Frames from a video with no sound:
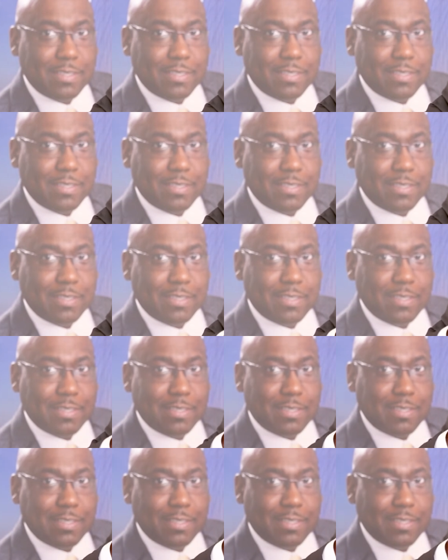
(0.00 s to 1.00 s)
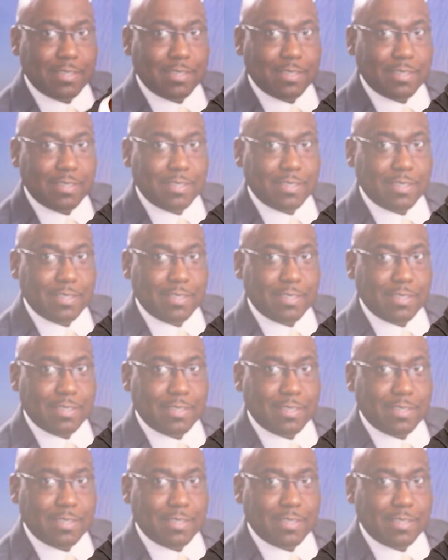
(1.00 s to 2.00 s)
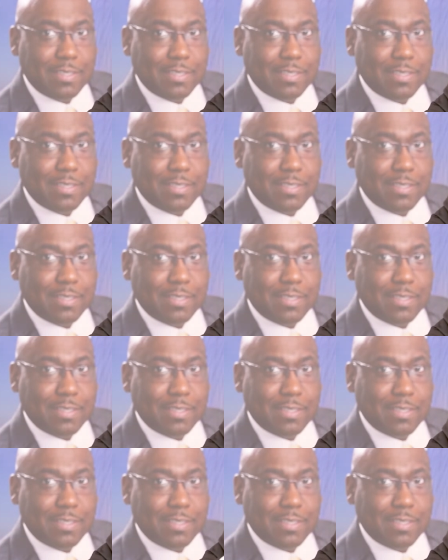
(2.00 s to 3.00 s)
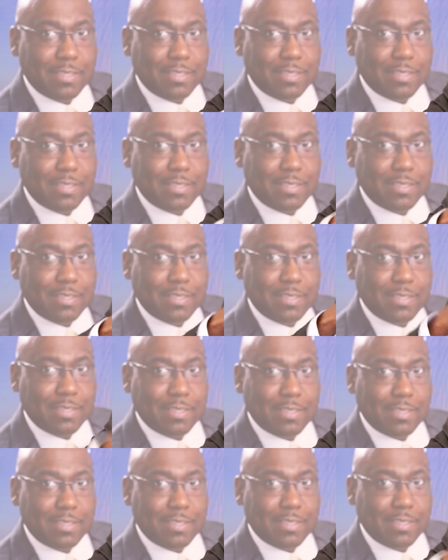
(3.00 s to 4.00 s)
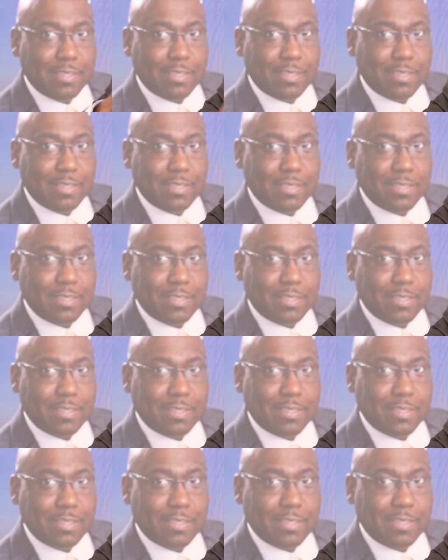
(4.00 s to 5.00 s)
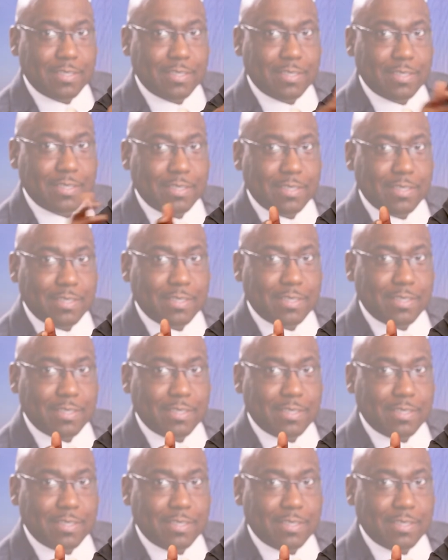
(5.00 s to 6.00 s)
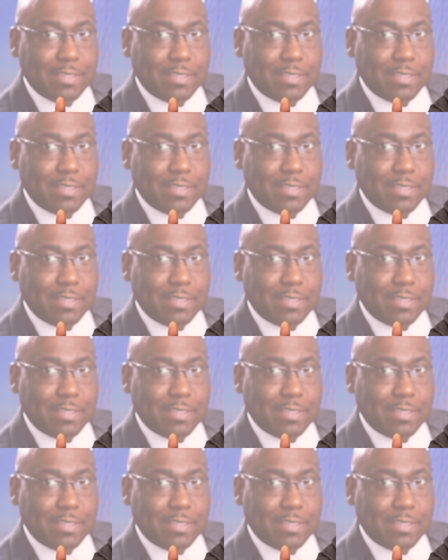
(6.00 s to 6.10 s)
(silent)